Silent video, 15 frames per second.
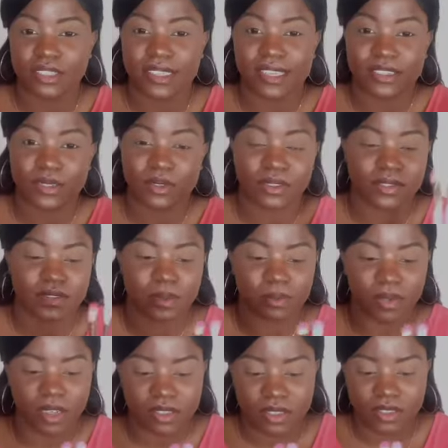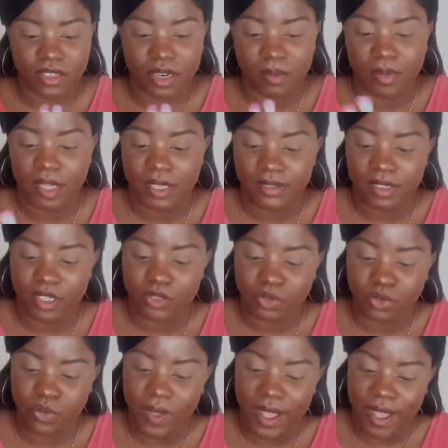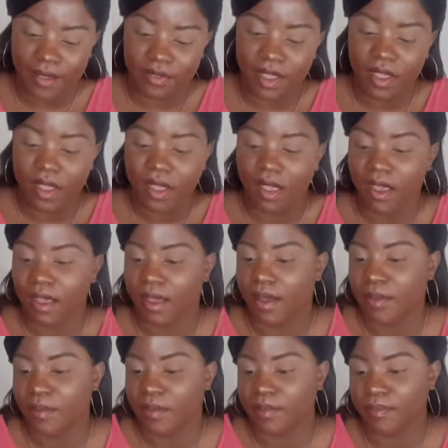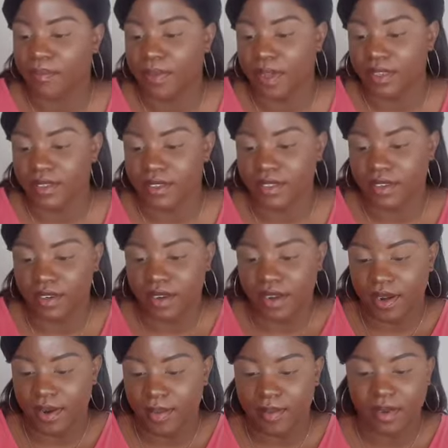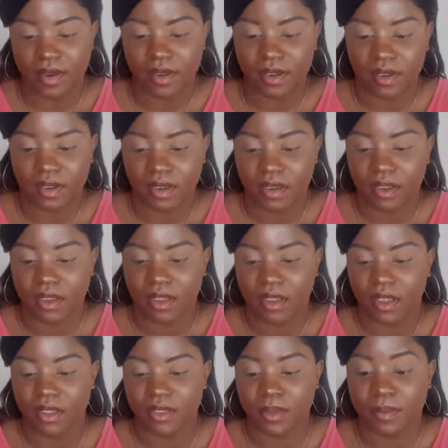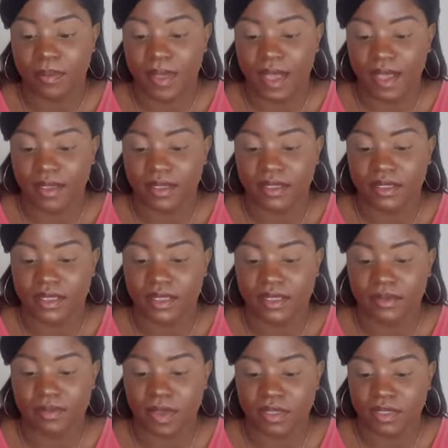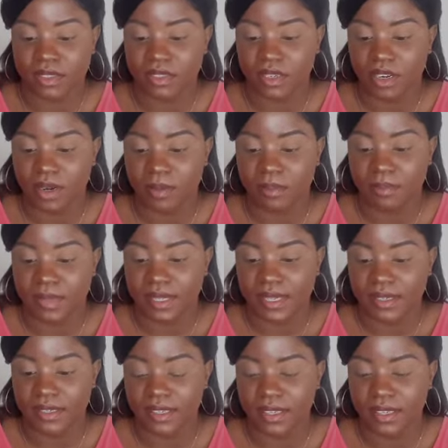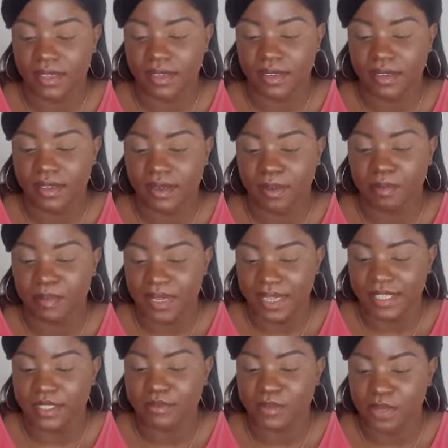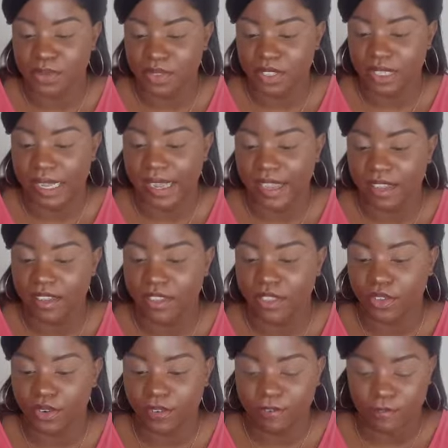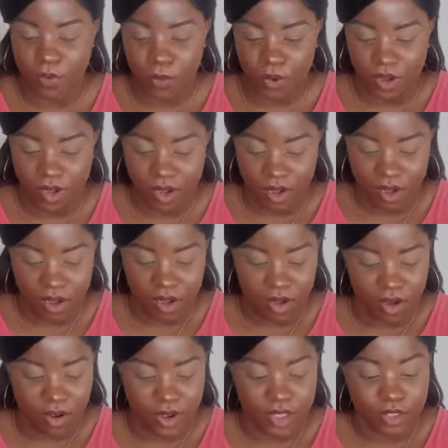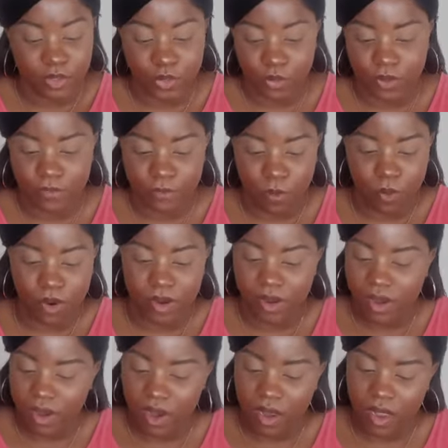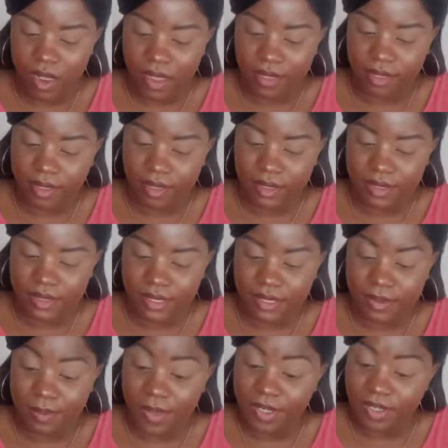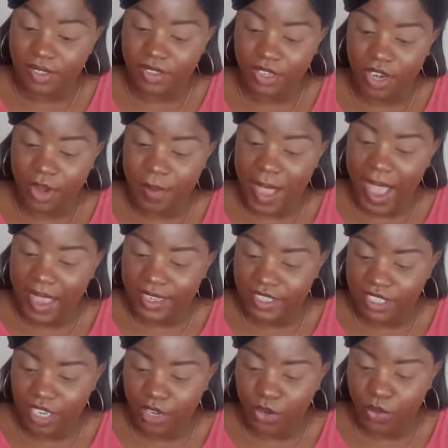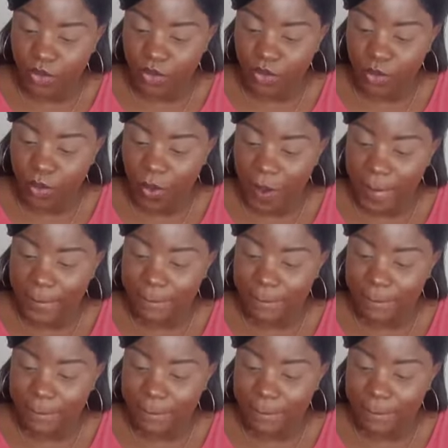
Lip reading: are just exclusive to Boxycharm, because they do have Boxycharm on the back. It says Boxycharm Blend Beauty L34 or L34, and then it says Boxycharm eyeshadow